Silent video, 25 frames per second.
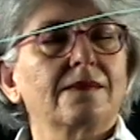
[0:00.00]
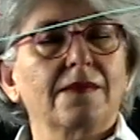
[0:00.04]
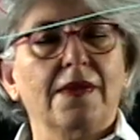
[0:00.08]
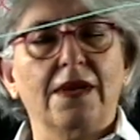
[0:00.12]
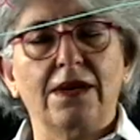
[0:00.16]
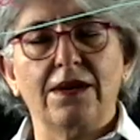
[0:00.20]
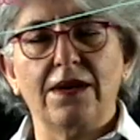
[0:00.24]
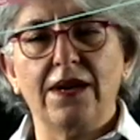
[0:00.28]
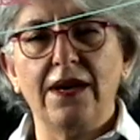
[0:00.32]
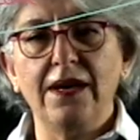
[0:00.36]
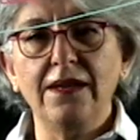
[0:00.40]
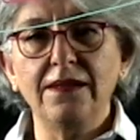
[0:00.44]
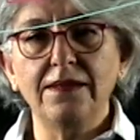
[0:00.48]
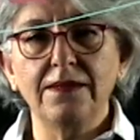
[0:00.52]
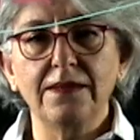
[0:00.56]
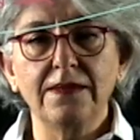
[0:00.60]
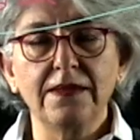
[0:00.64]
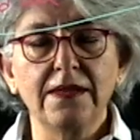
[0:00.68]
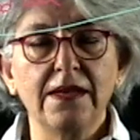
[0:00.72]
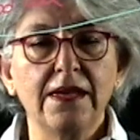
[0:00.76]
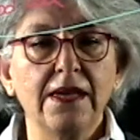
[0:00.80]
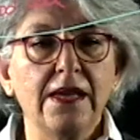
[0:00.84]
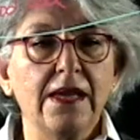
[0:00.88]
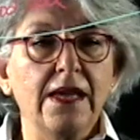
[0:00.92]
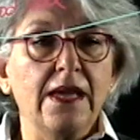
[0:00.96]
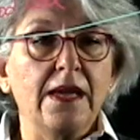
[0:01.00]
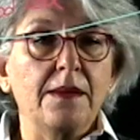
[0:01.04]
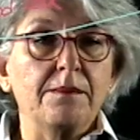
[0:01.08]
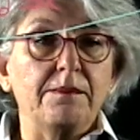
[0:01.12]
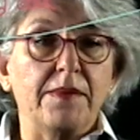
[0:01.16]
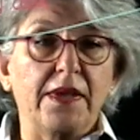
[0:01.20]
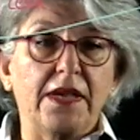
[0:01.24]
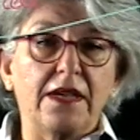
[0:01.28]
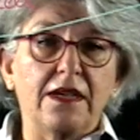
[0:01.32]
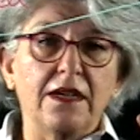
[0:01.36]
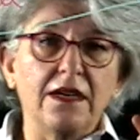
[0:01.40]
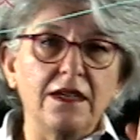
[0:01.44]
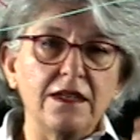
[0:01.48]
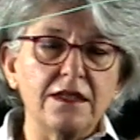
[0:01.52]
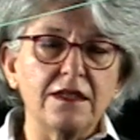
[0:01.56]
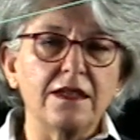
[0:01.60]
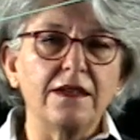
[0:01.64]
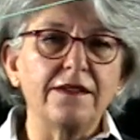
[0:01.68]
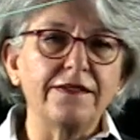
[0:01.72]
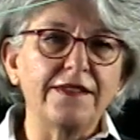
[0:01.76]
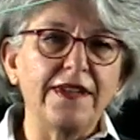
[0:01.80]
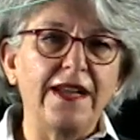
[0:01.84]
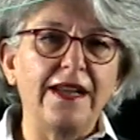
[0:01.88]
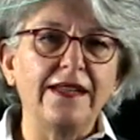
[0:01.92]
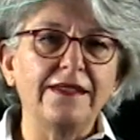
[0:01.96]
all right? Because
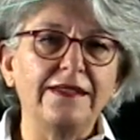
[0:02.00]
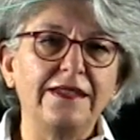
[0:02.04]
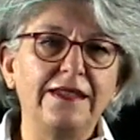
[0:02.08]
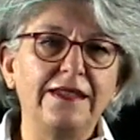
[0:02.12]
of that